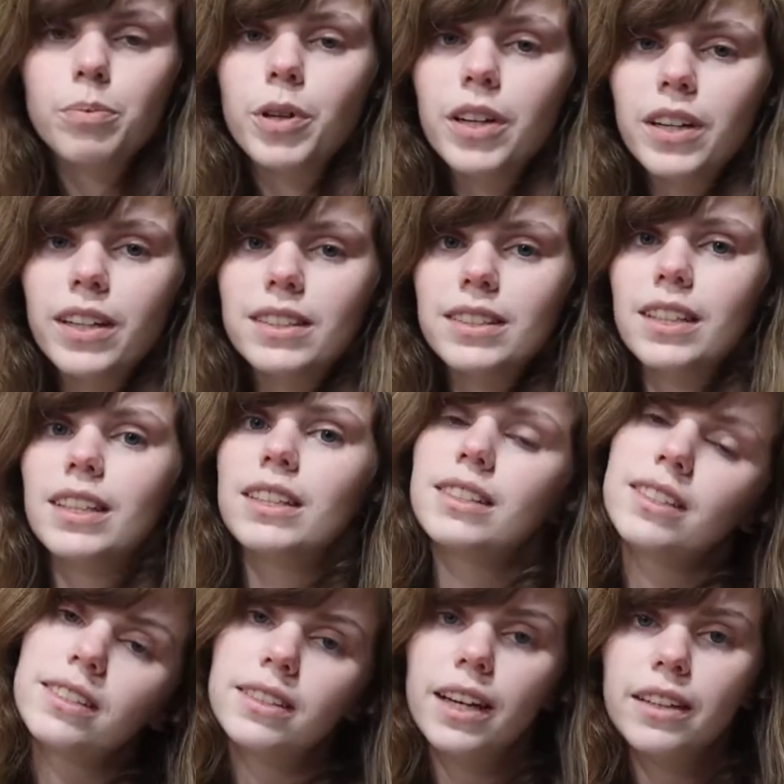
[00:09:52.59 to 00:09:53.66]
but
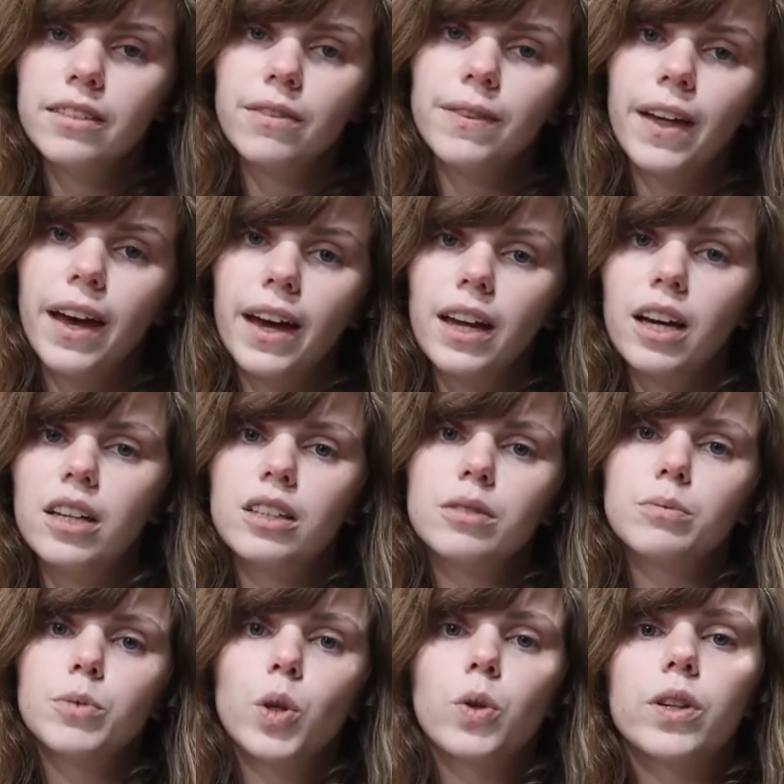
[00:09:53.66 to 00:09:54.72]
instead of that,
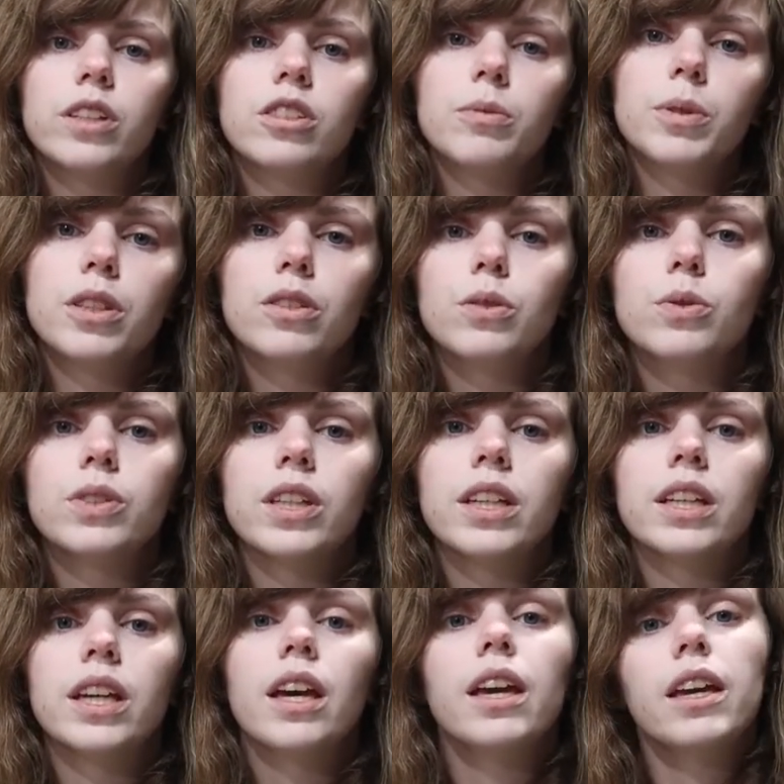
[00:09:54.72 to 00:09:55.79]
I'm going to be
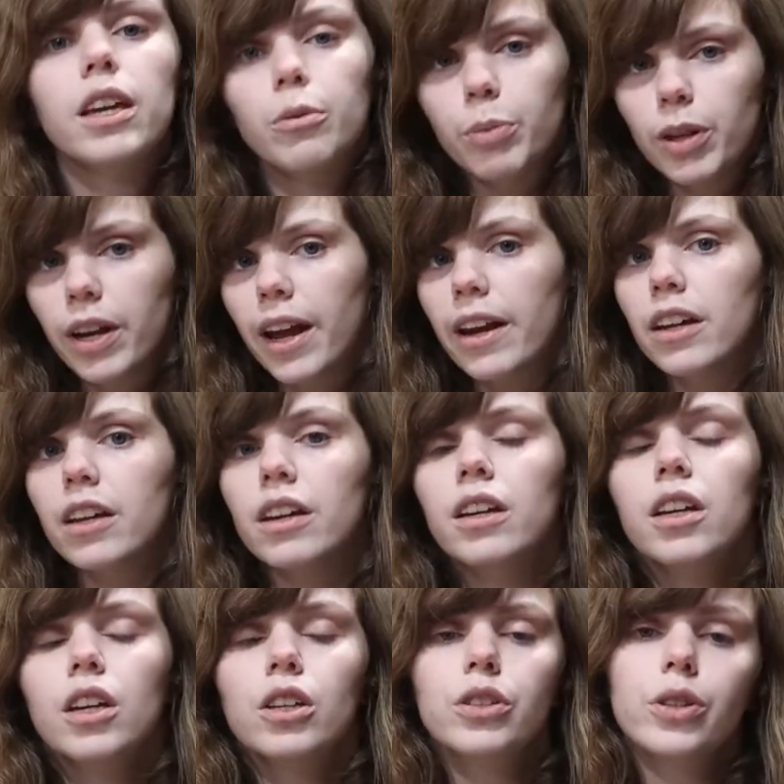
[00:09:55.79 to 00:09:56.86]
using a banana